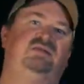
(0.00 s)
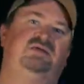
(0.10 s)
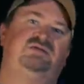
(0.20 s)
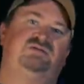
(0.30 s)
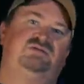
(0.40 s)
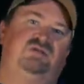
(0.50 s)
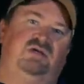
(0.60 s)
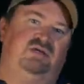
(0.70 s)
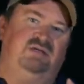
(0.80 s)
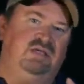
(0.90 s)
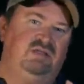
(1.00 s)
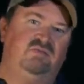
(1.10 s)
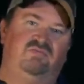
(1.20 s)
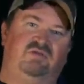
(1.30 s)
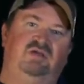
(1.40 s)
this uh, in the
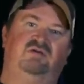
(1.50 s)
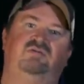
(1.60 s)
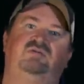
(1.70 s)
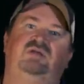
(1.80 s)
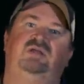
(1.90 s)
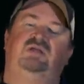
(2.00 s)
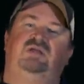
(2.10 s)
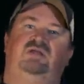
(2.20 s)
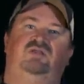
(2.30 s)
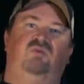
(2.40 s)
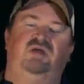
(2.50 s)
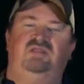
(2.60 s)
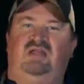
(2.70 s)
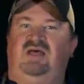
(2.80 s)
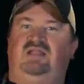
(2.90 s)
field, the way
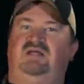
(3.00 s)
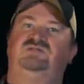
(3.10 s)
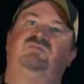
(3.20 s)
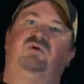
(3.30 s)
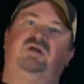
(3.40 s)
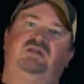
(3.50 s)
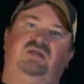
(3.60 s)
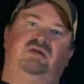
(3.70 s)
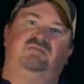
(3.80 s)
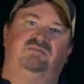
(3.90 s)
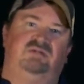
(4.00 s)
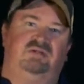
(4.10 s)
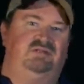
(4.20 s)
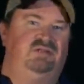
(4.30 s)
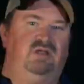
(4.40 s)
that I like to break down uh,
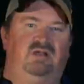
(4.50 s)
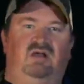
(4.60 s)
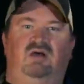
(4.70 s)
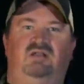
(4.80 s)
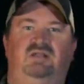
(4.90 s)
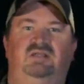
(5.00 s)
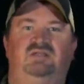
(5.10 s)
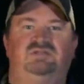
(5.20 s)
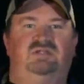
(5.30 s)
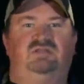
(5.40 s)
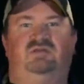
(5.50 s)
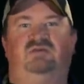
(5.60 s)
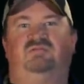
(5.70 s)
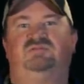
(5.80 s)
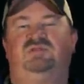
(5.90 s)
duck calling is that there
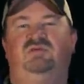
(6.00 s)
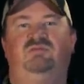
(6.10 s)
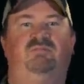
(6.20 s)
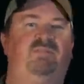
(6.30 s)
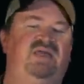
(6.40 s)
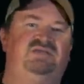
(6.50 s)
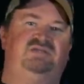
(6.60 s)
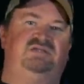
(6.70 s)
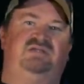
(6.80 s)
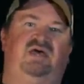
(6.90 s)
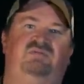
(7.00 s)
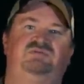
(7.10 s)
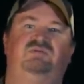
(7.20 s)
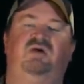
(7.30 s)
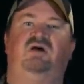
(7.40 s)
are two basic types
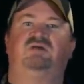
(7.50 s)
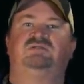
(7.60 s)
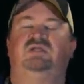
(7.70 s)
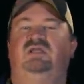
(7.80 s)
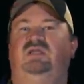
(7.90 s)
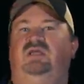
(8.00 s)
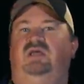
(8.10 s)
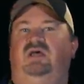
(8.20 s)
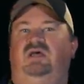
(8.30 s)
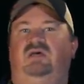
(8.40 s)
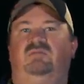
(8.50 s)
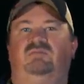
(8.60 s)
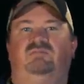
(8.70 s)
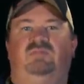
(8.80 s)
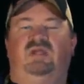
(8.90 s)
of calls. Um,
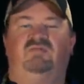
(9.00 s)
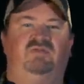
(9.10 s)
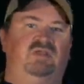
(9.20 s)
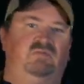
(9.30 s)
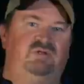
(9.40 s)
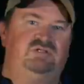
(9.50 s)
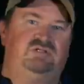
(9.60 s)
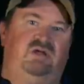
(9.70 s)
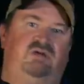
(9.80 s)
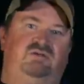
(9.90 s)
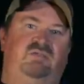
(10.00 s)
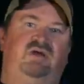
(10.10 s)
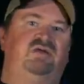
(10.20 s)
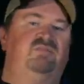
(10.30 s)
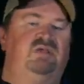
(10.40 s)
everything that we just talked
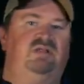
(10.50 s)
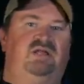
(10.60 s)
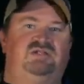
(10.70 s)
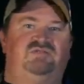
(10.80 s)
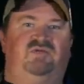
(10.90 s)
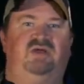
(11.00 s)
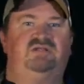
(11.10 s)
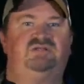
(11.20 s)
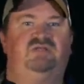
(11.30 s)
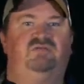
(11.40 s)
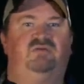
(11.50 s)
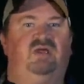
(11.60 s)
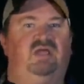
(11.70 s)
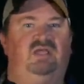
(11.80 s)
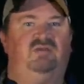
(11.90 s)
about can be classified as either
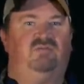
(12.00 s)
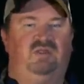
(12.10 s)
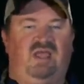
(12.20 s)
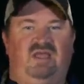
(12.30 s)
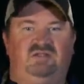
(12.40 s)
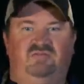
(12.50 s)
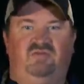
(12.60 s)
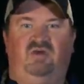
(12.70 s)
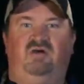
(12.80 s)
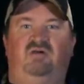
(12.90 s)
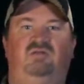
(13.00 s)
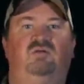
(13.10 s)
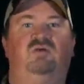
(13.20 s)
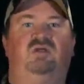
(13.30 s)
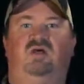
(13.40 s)
a reactive call
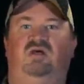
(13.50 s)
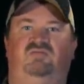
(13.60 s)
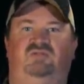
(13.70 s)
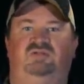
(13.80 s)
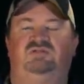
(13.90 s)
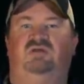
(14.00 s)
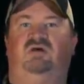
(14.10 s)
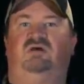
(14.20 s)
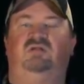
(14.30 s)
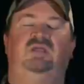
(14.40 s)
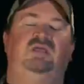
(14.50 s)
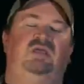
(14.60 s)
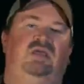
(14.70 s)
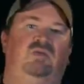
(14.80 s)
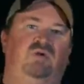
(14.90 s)
or a confidence call.
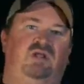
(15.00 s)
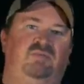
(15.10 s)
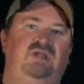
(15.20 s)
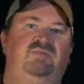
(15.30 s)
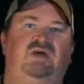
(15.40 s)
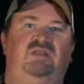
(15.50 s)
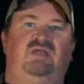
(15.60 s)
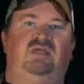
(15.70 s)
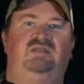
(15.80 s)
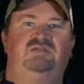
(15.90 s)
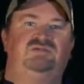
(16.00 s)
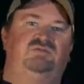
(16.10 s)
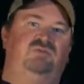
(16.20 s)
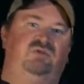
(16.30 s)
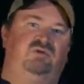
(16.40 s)
And what I mean by that
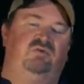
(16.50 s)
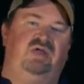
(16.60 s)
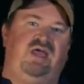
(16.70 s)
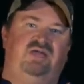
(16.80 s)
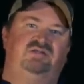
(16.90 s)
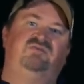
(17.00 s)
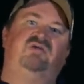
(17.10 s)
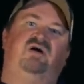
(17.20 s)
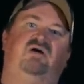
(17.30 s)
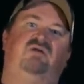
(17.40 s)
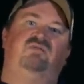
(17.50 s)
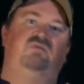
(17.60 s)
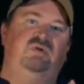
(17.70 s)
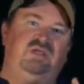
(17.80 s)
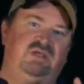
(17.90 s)
is with a reactive call,
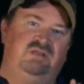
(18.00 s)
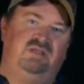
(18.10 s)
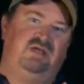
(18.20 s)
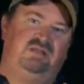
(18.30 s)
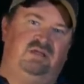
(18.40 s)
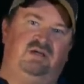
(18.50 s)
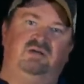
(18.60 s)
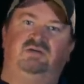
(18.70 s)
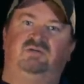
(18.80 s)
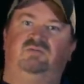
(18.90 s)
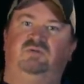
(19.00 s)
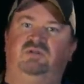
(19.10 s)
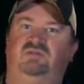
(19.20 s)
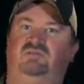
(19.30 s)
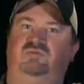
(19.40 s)
when we hit that duck
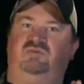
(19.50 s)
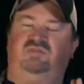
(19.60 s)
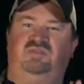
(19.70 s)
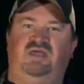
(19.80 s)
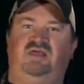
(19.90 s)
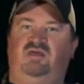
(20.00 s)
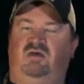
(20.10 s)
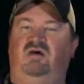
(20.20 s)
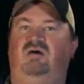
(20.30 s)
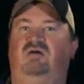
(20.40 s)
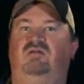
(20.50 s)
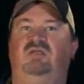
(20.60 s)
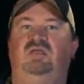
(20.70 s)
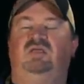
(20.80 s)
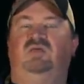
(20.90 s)
with, with that call,
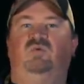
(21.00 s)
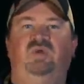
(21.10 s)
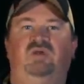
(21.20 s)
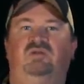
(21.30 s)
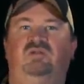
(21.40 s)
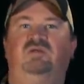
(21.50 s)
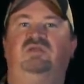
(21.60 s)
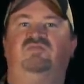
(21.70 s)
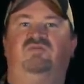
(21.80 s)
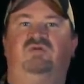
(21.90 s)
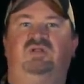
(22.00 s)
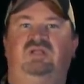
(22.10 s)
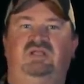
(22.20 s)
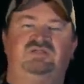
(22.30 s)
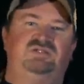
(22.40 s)
we are looking for an
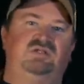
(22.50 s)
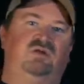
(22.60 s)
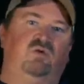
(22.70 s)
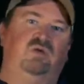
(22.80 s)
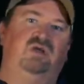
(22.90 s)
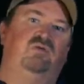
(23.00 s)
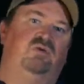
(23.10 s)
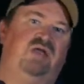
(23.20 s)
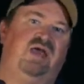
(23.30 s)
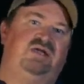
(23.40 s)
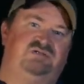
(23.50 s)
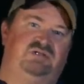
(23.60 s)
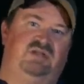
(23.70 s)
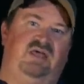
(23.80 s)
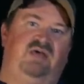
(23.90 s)
instant quick
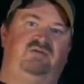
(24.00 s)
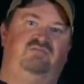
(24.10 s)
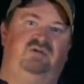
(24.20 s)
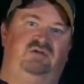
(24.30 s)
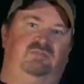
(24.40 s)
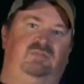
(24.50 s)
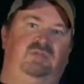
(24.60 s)
reaction out of him.